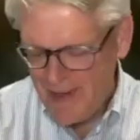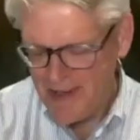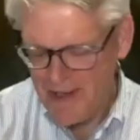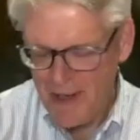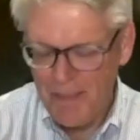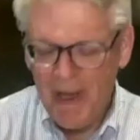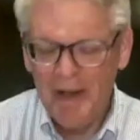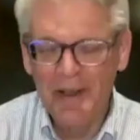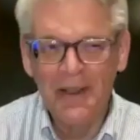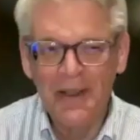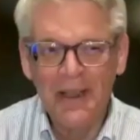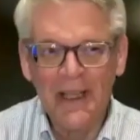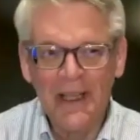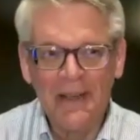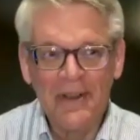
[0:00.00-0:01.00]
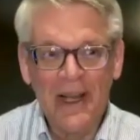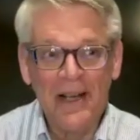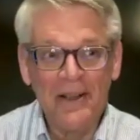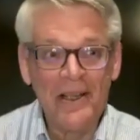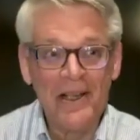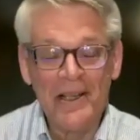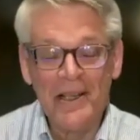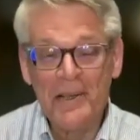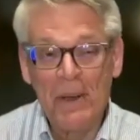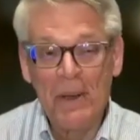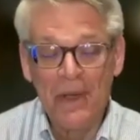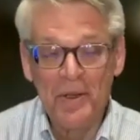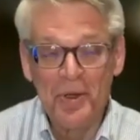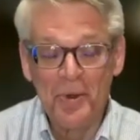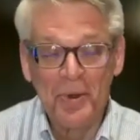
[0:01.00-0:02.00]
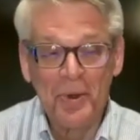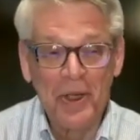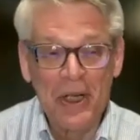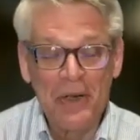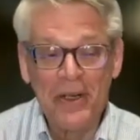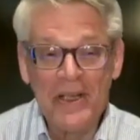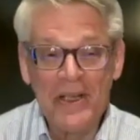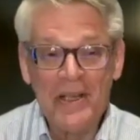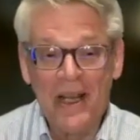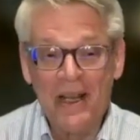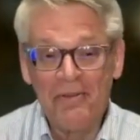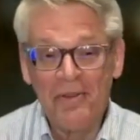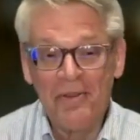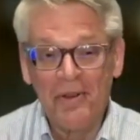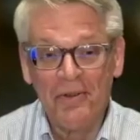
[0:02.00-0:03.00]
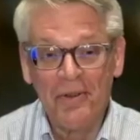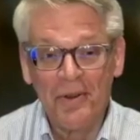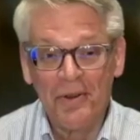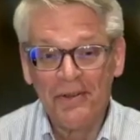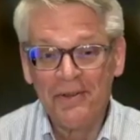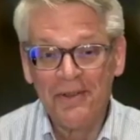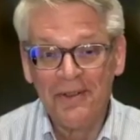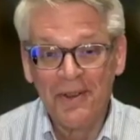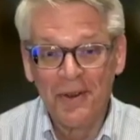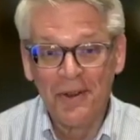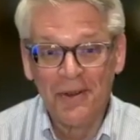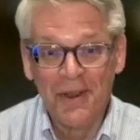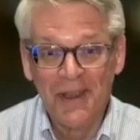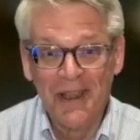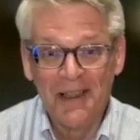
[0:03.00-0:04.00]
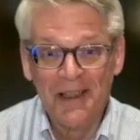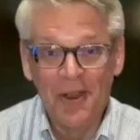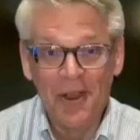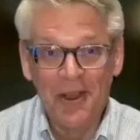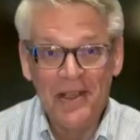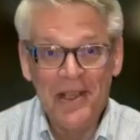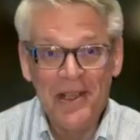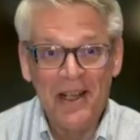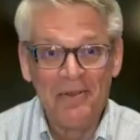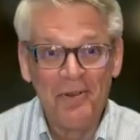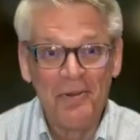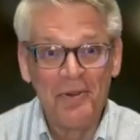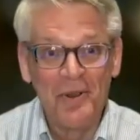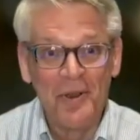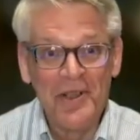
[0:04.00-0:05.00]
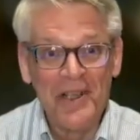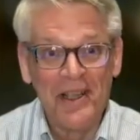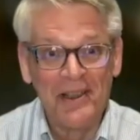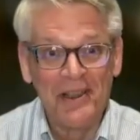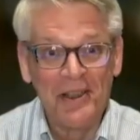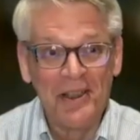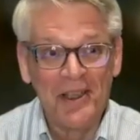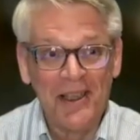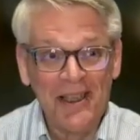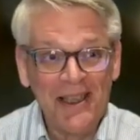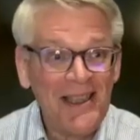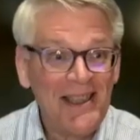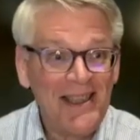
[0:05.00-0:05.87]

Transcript: Somehow you left out that I spent my junior year at Stanford for all the Stanford folks on the call.